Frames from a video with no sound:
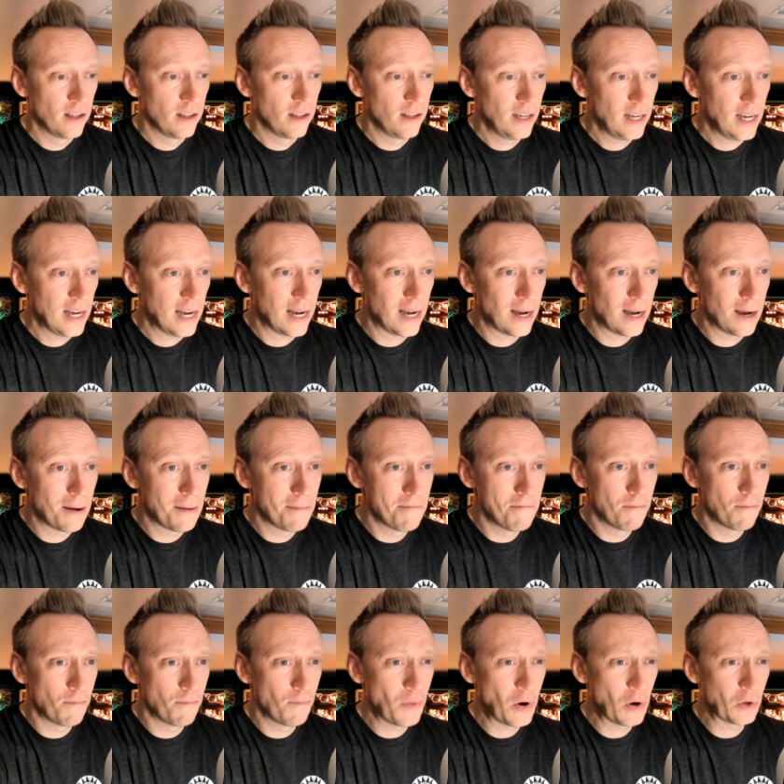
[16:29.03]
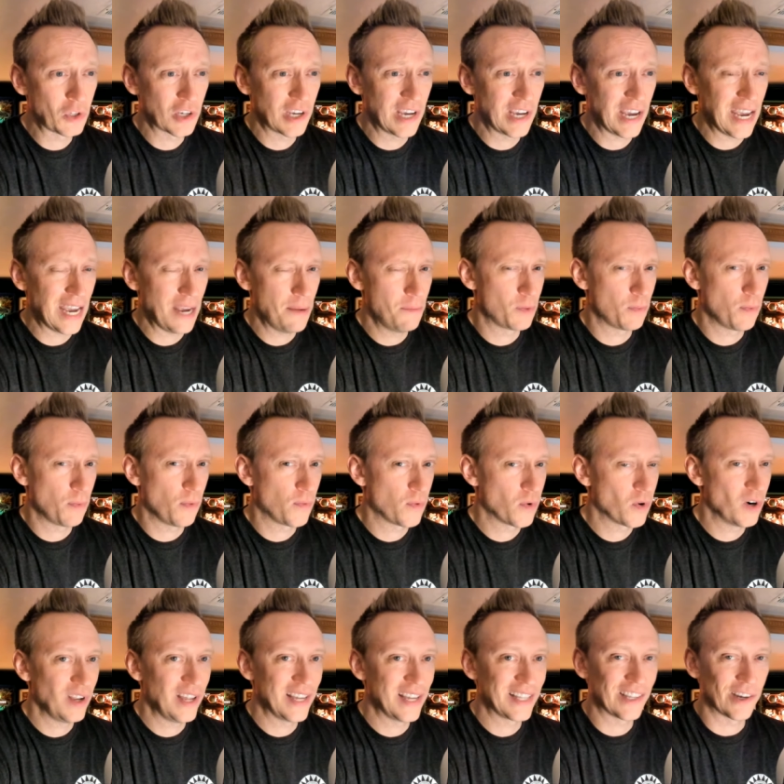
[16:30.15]
Most games
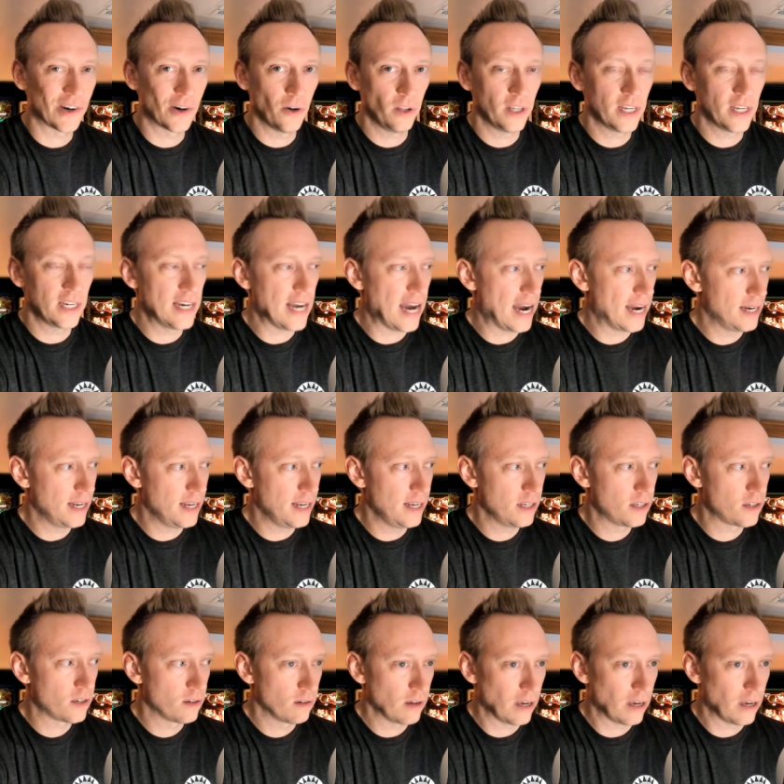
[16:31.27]
before like the early 90s,